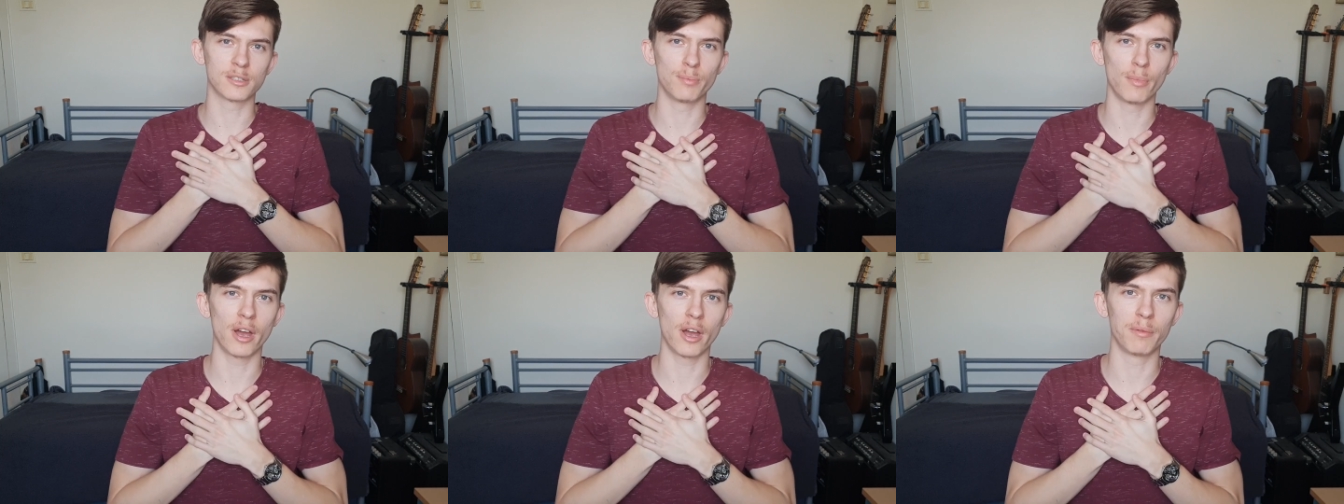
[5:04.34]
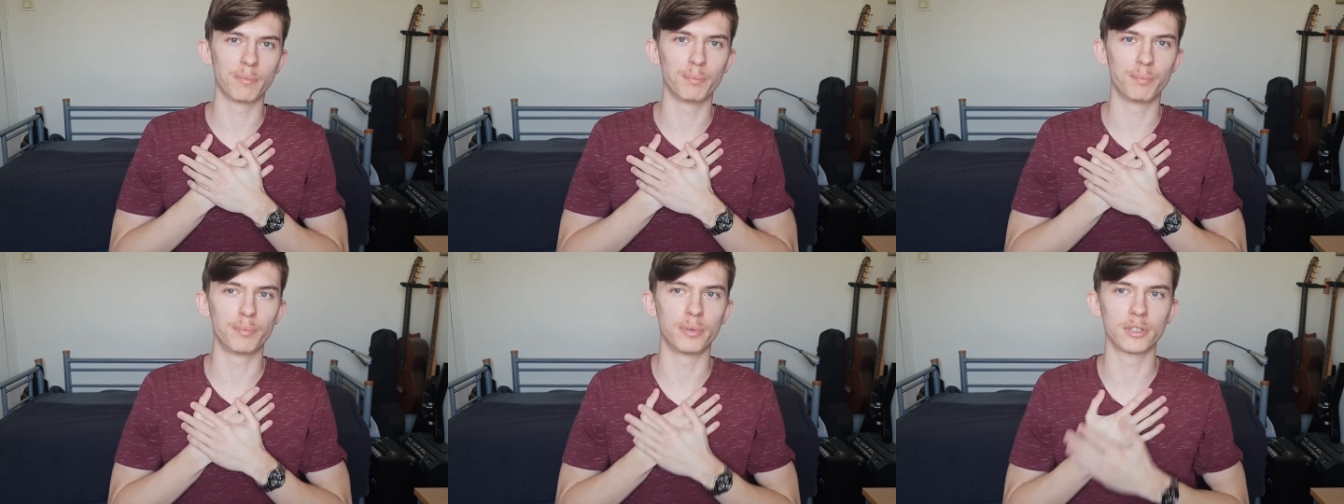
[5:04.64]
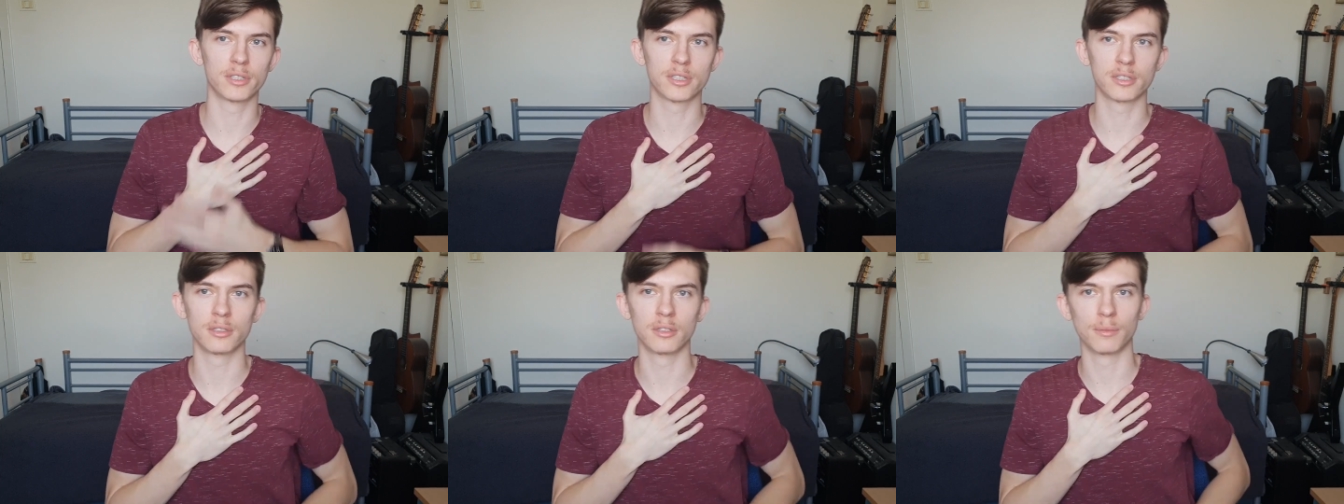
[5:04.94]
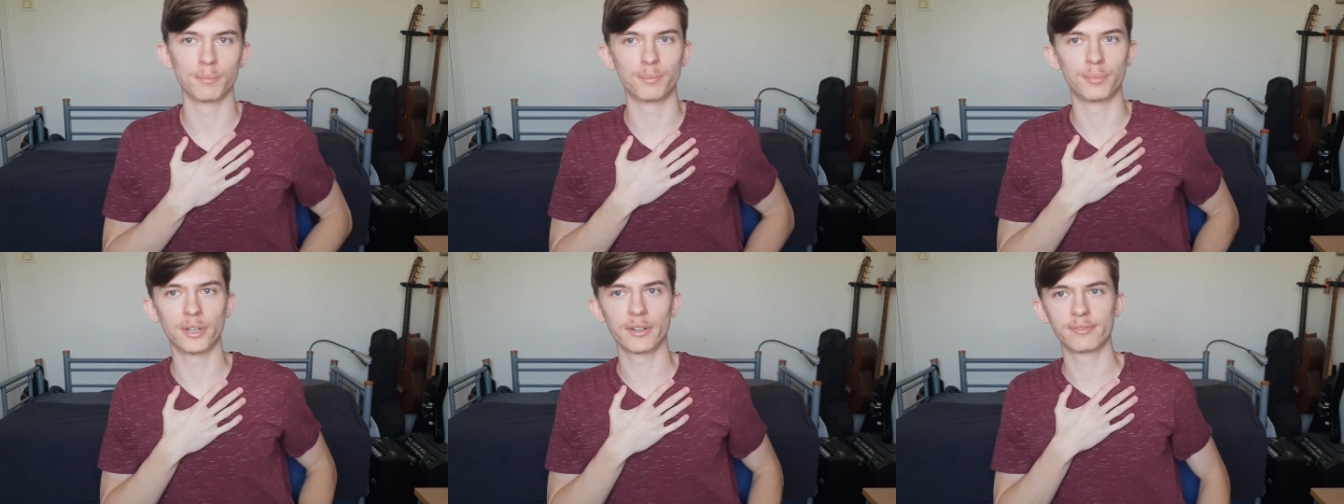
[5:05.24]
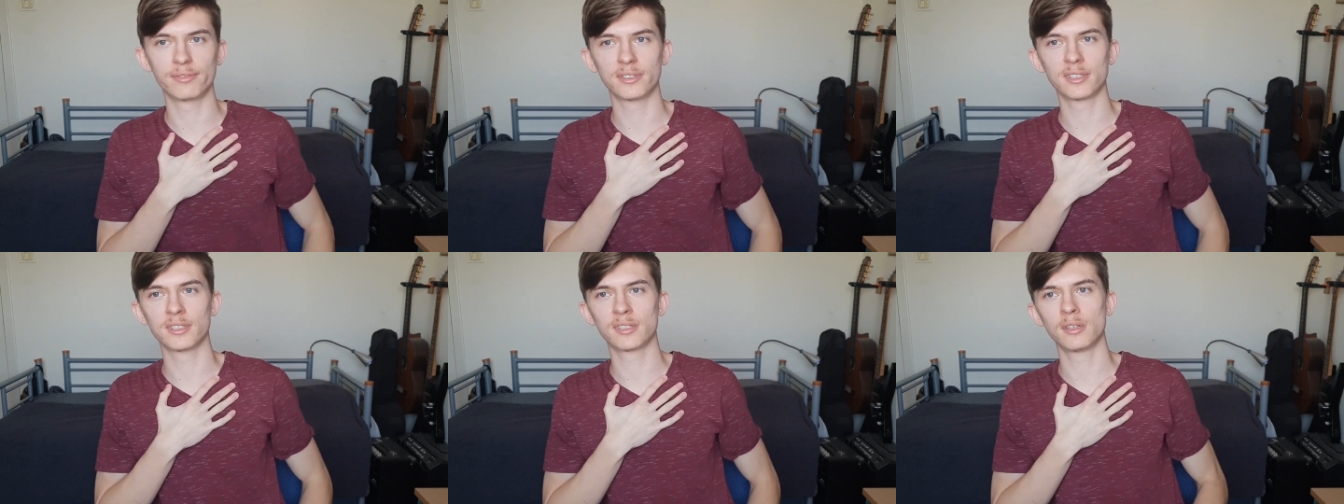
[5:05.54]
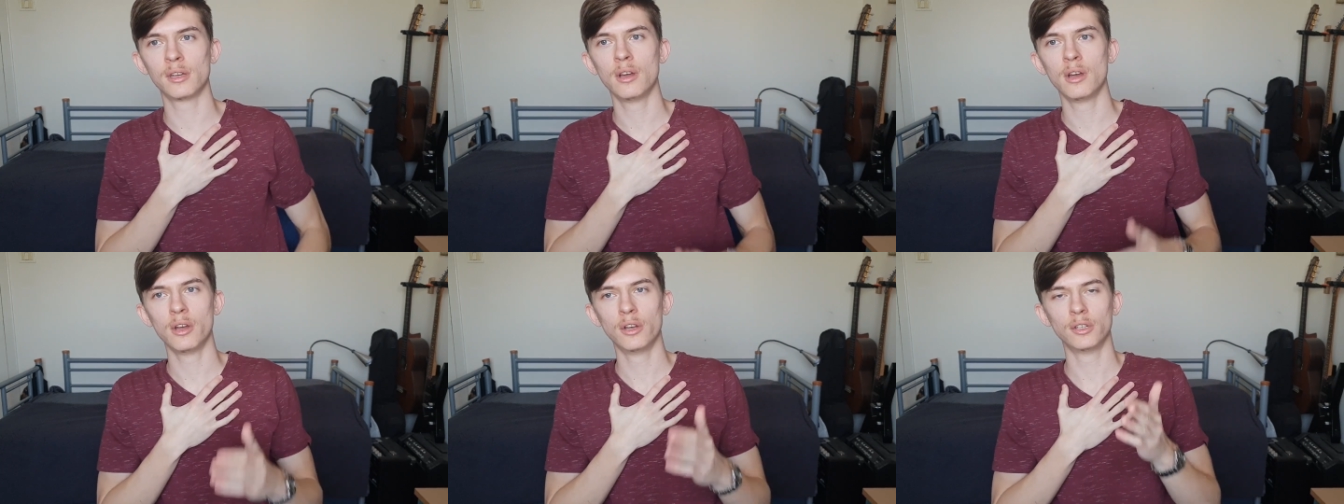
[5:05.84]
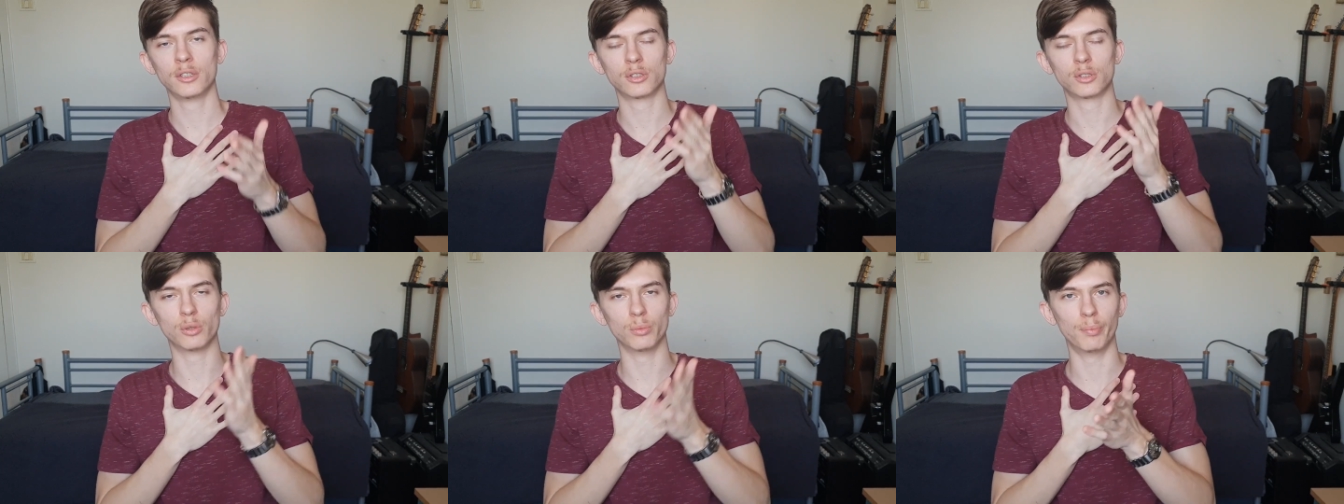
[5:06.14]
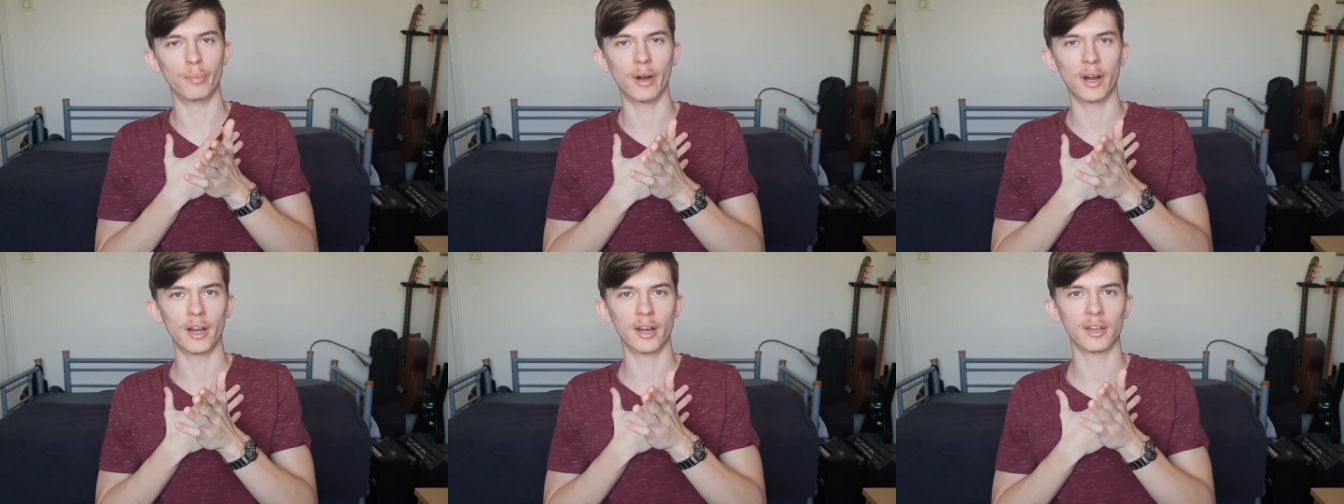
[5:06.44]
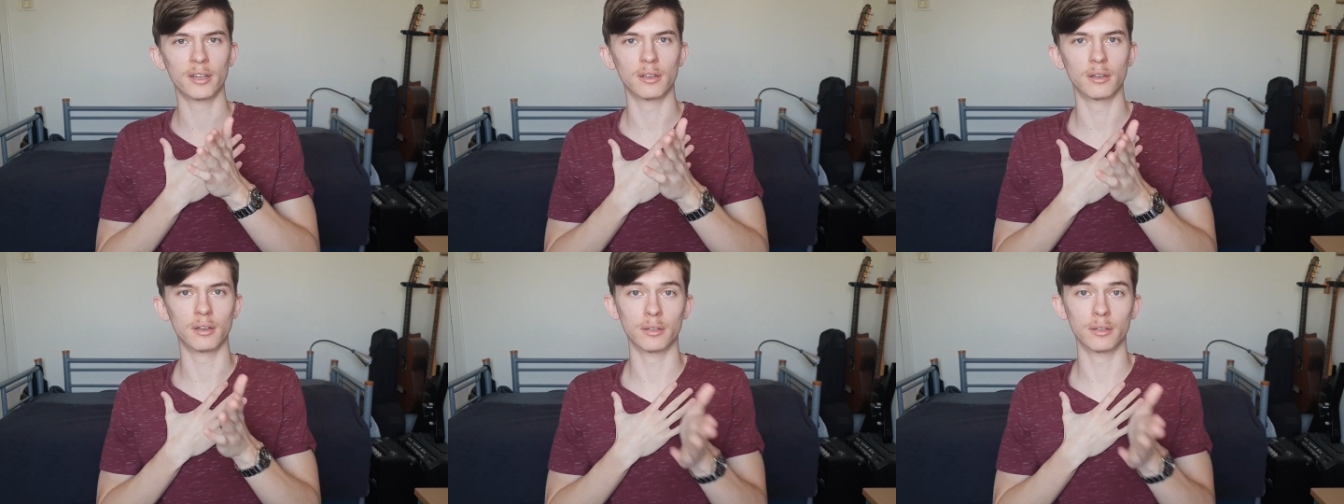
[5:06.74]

my personal preference to buy